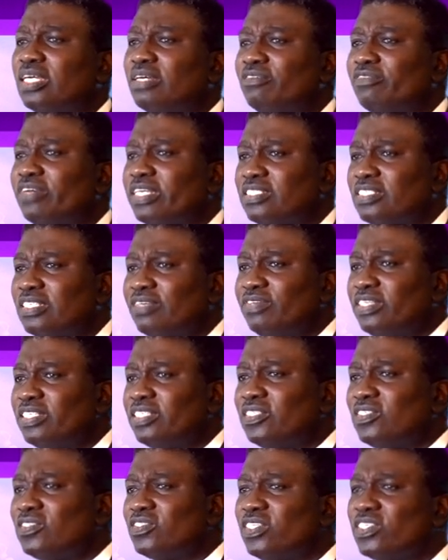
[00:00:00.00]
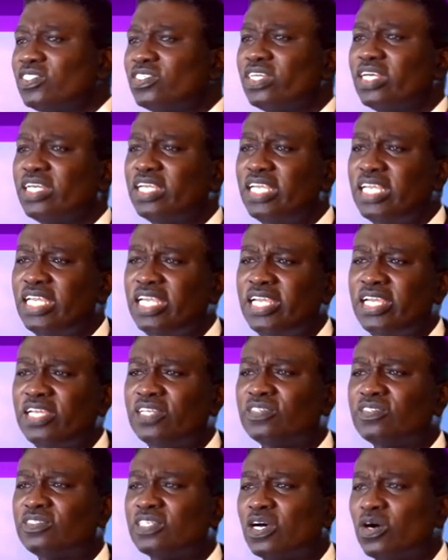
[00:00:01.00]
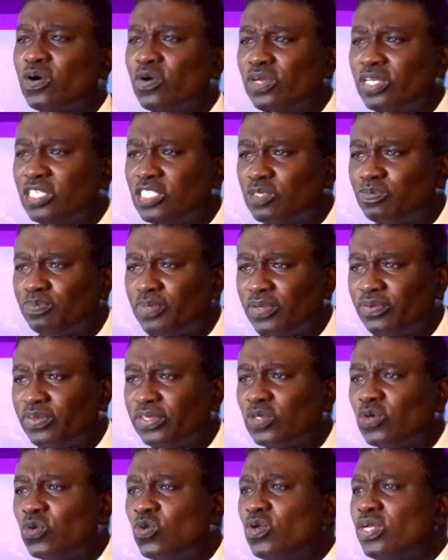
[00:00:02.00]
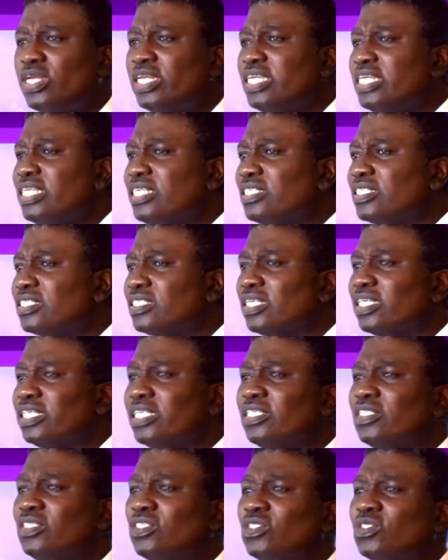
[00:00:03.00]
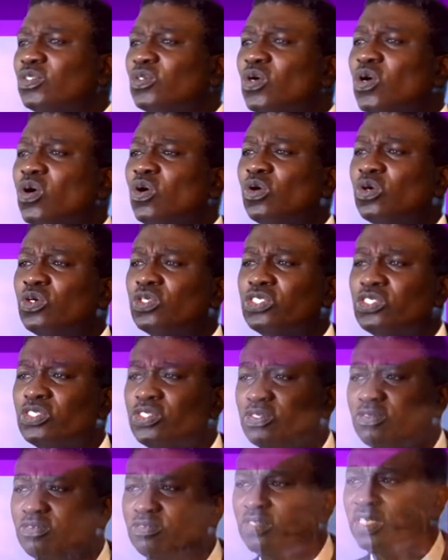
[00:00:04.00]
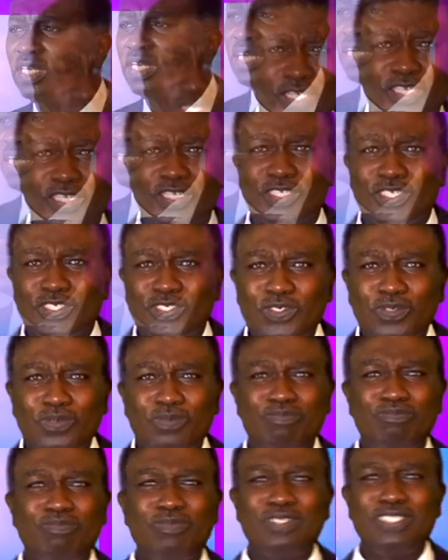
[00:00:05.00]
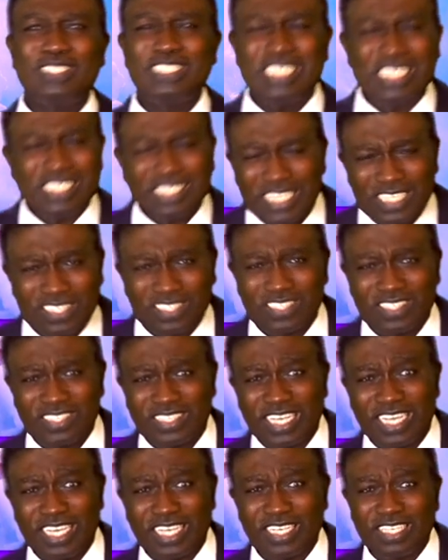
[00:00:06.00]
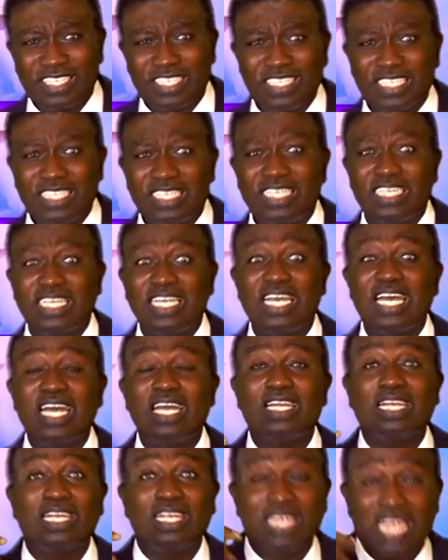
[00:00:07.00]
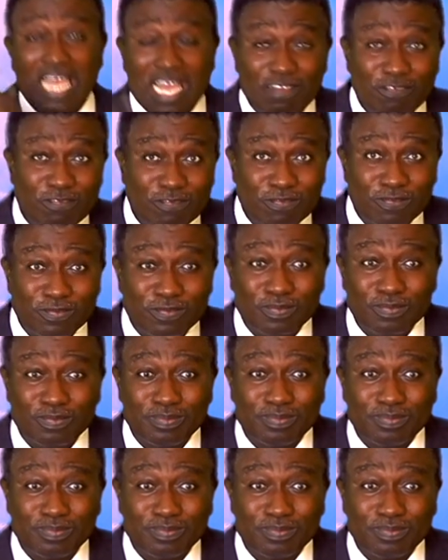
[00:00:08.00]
Verse 17 says, he is the Holy Spirit who leads into all truth. So Jesus is saying, love,